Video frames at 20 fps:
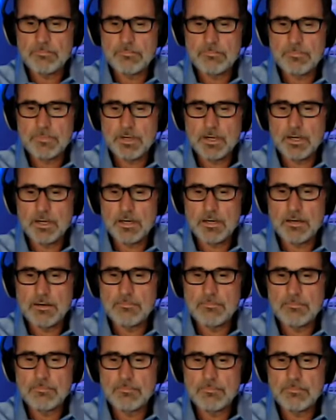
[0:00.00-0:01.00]

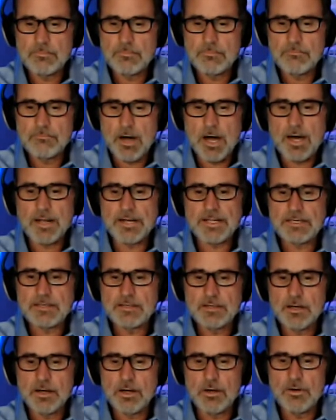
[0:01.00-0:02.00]
Monty,
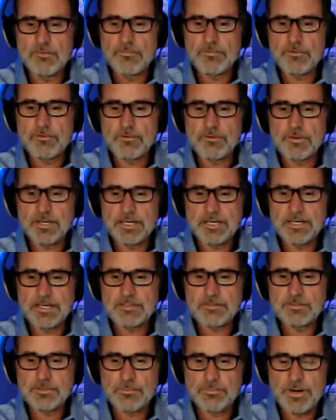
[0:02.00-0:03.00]
over
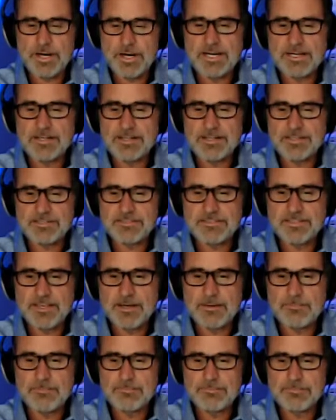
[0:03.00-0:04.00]
any terrain
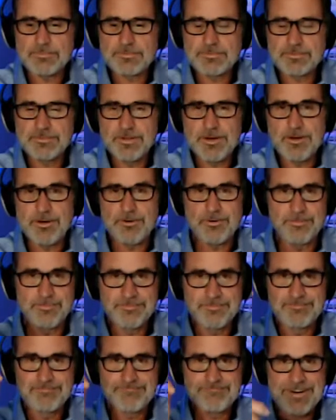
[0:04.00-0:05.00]
except snow.
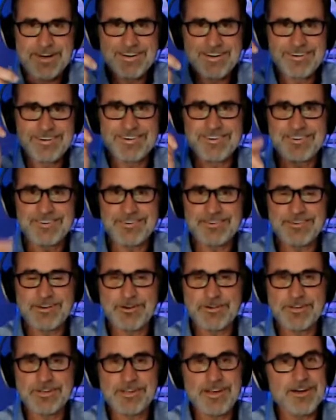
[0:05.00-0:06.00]
There
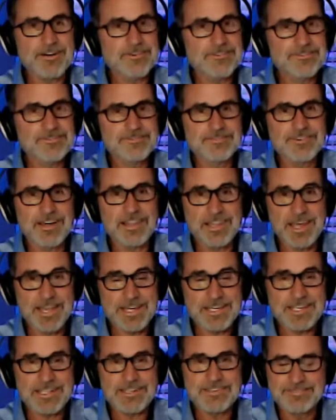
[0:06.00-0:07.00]
you go. I
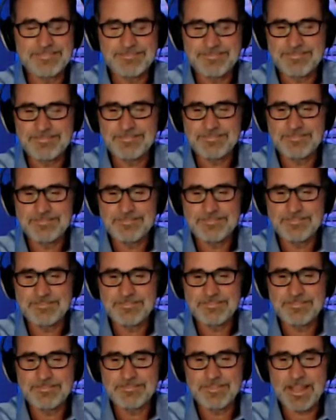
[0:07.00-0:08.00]
like it.
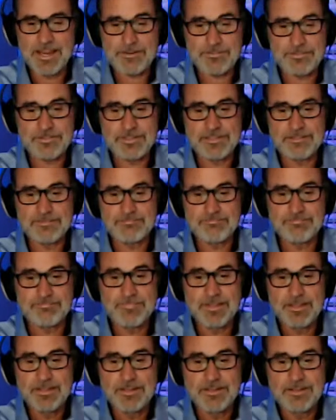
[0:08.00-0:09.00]
Actually,
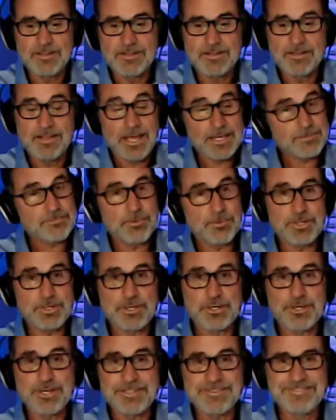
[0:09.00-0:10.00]
that's pretty
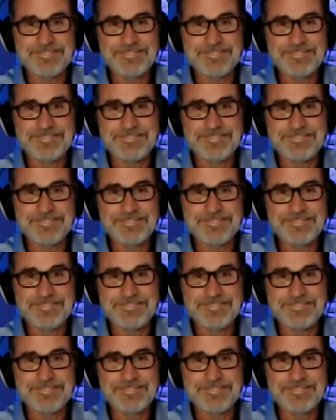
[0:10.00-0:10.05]
good.